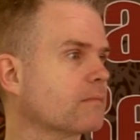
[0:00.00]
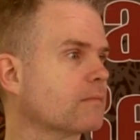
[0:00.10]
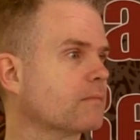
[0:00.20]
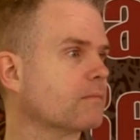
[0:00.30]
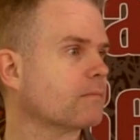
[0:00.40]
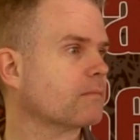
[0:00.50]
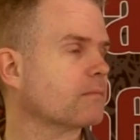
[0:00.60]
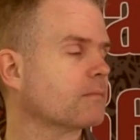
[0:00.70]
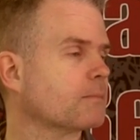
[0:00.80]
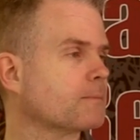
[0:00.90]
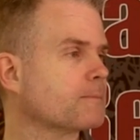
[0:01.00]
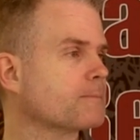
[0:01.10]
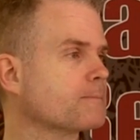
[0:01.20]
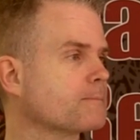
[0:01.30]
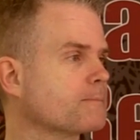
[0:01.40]

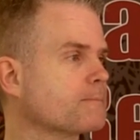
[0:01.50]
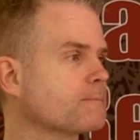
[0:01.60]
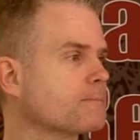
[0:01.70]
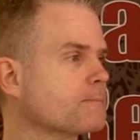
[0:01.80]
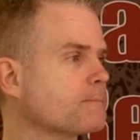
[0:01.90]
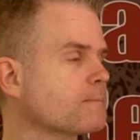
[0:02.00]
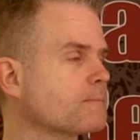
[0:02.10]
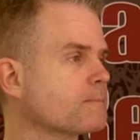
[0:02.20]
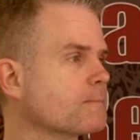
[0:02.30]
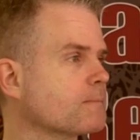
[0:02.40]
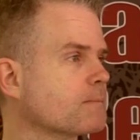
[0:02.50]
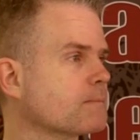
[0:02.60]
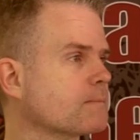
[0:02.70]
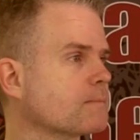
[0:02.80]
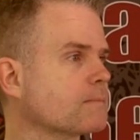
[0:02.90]

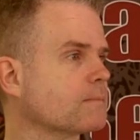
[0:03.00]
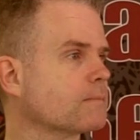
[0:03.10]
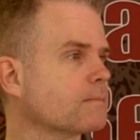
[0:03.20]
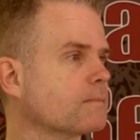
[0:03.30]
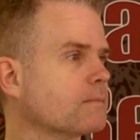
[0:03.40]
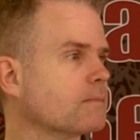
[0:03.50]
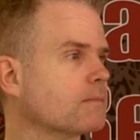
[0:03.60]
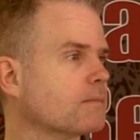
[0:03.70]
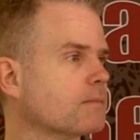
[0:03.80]
No words are spoken by the person on screen.